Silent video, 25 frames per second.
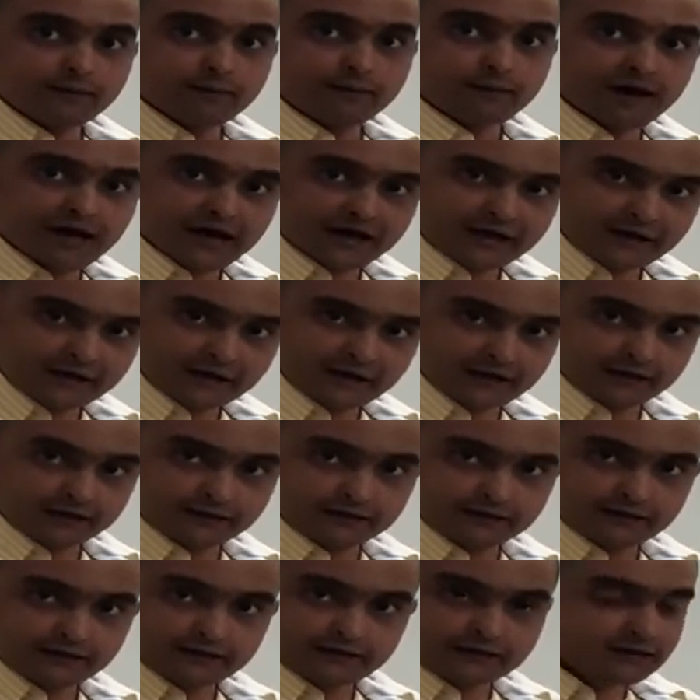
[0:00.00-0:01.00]
but
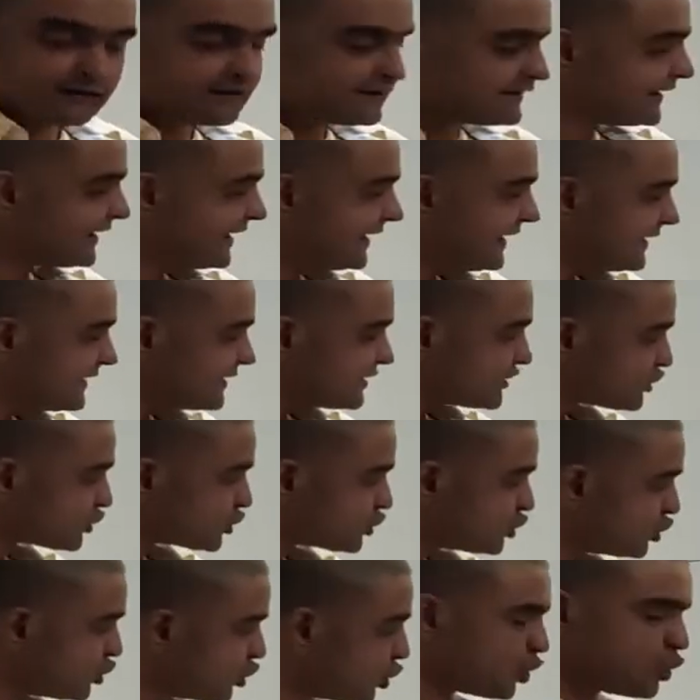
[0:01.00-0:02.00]
there is
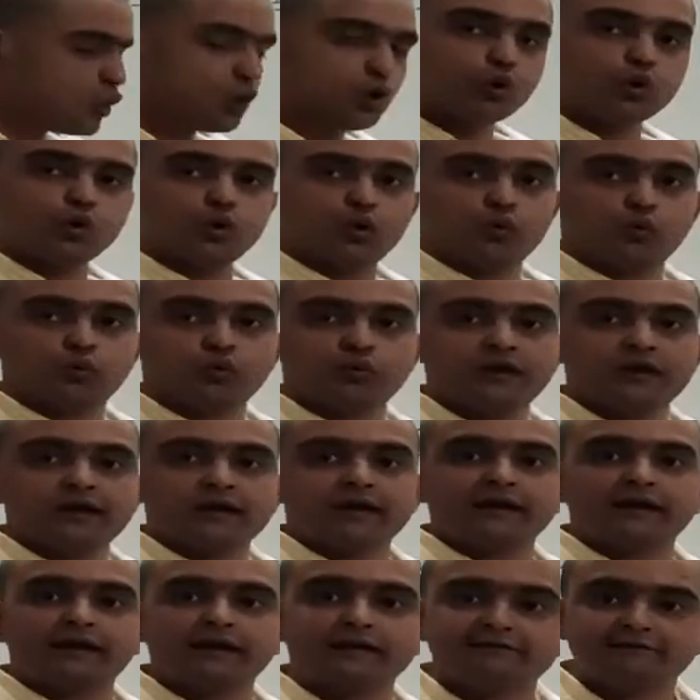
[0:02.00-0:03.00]
no
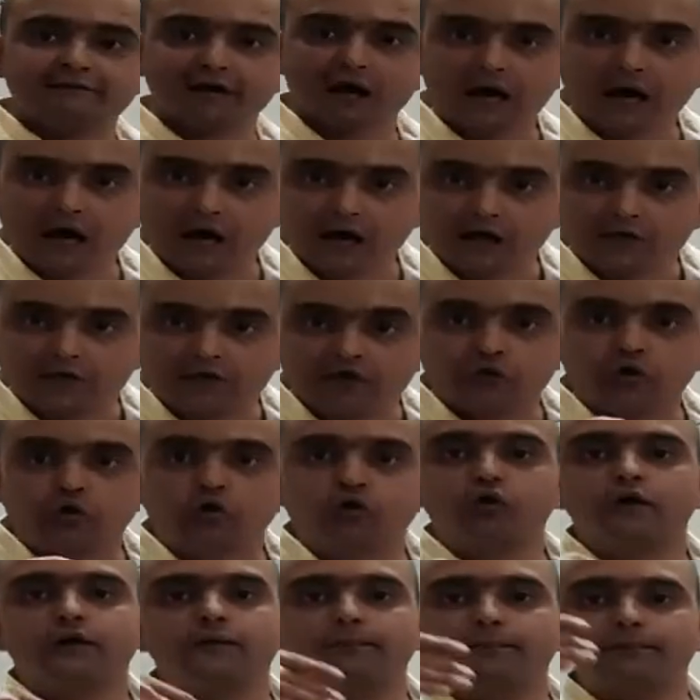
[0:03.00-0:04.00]
reward for
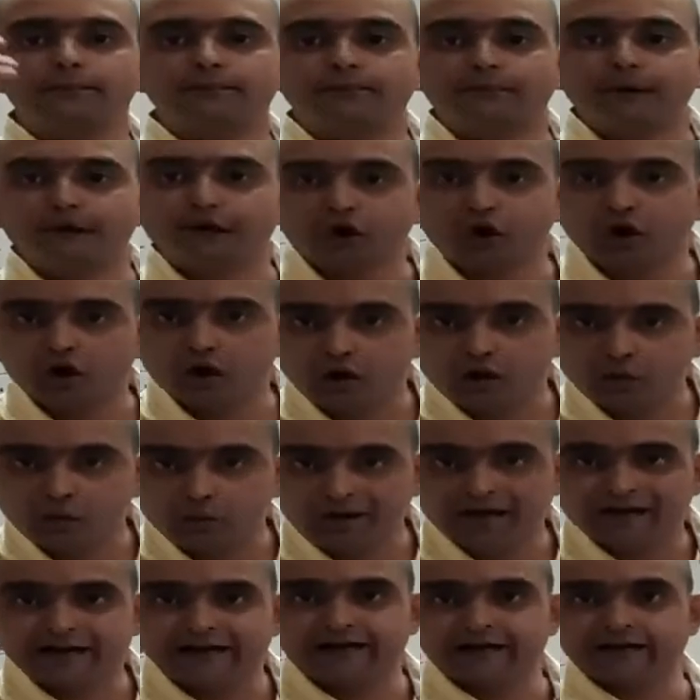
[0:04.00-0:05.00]
going beyond
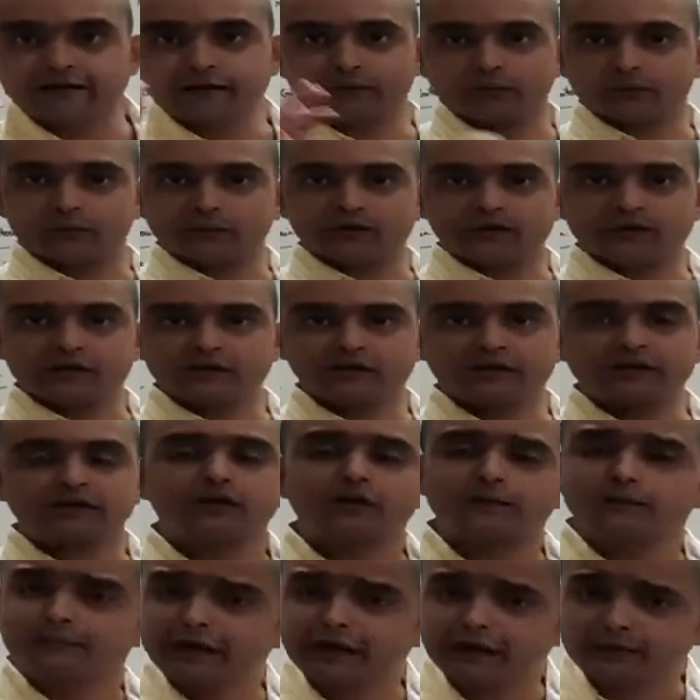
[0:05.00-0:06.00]
180 words. It
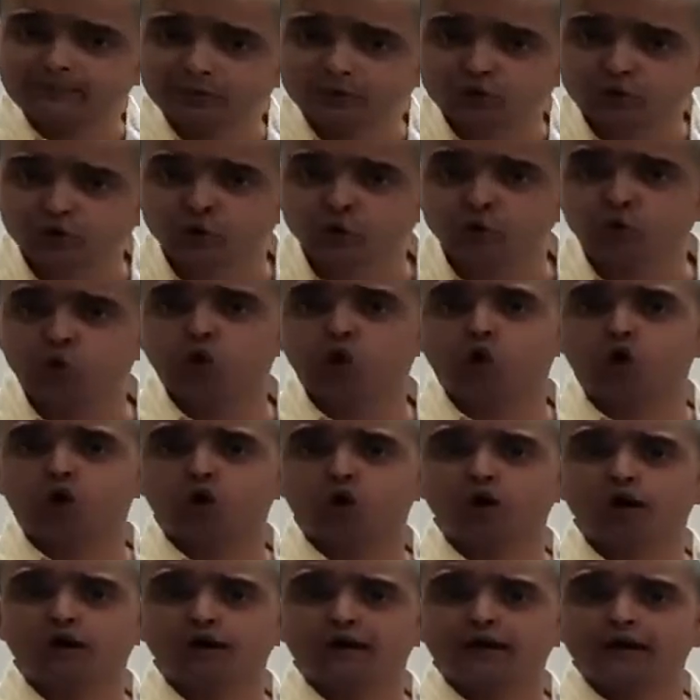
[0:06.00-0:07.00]
will become too
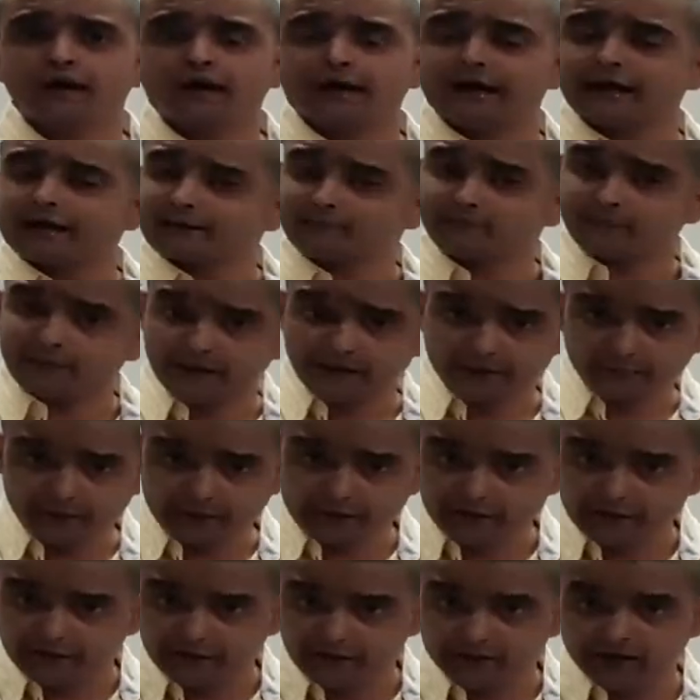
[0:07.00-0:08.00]
long and
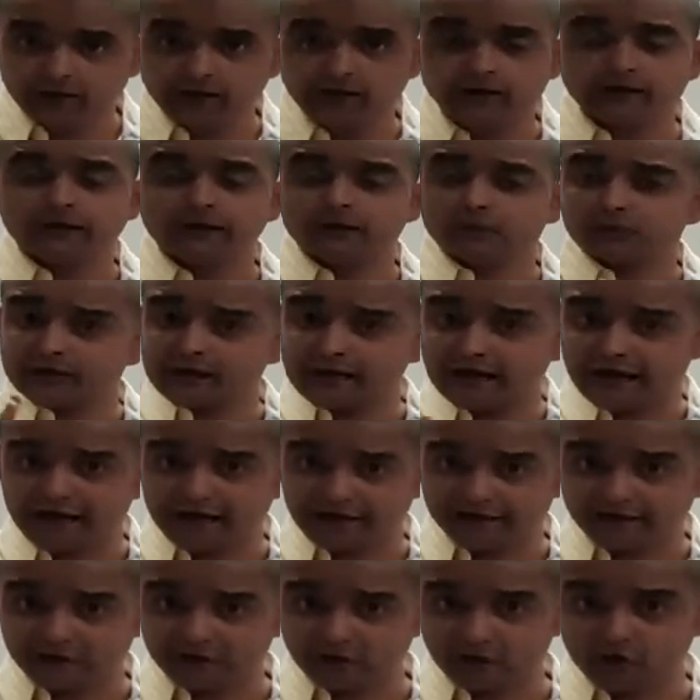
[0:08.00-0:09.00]
maybe it will
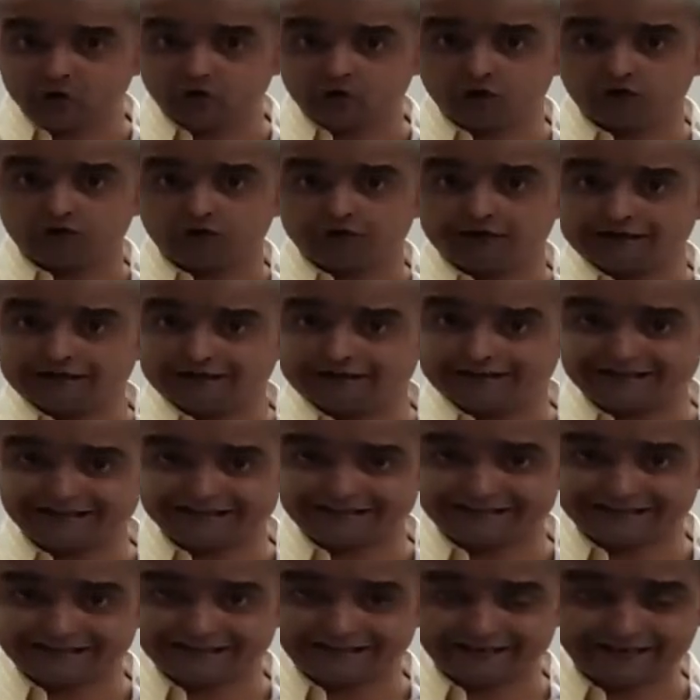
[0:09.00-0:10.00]
have a lot of
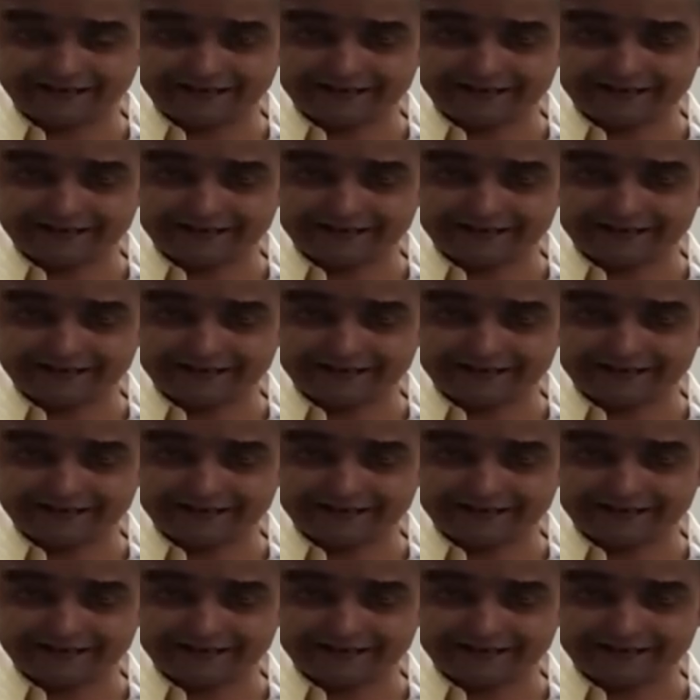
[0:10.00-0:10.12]
unnecessary